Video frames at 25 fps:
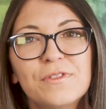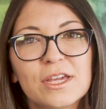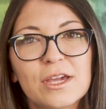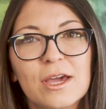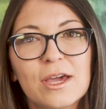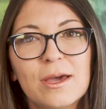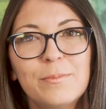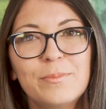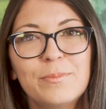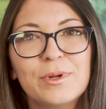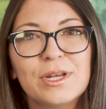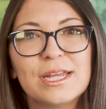the
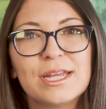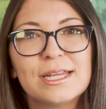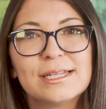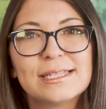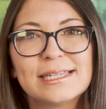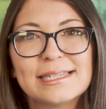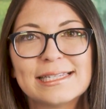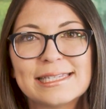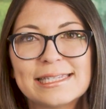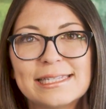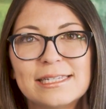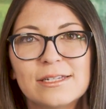company
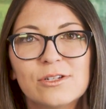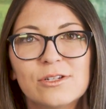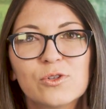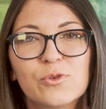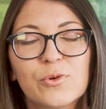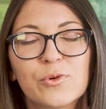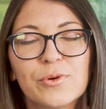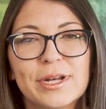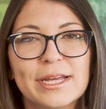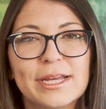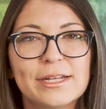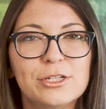to steal
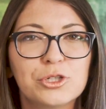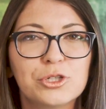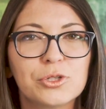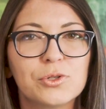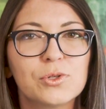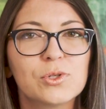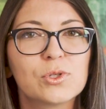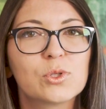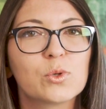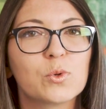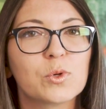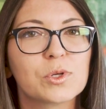
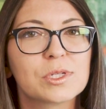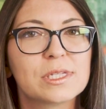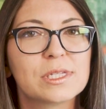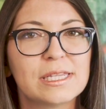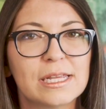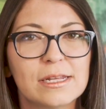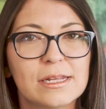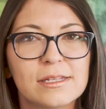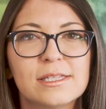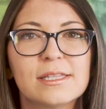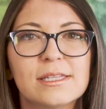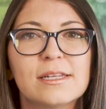credentials or
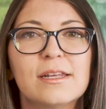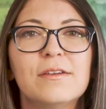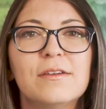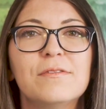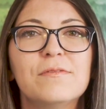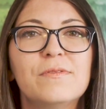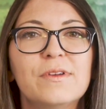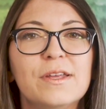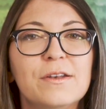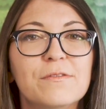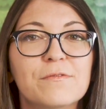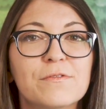
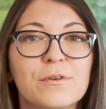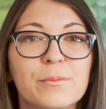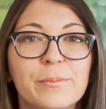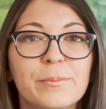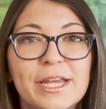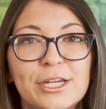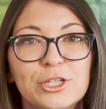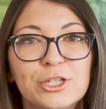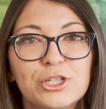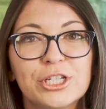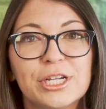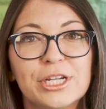sensitive
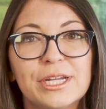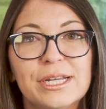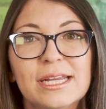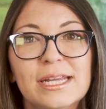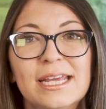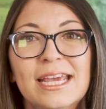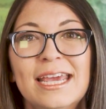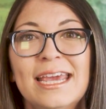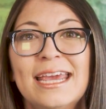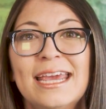information,